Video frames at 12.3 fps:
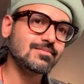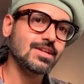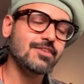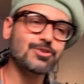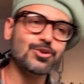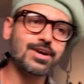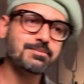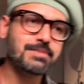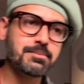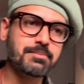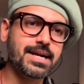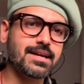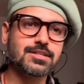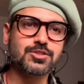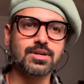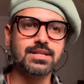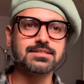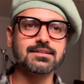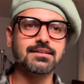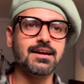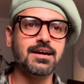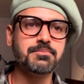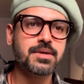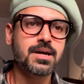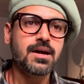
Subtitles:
if you look at my BTS on Instagram,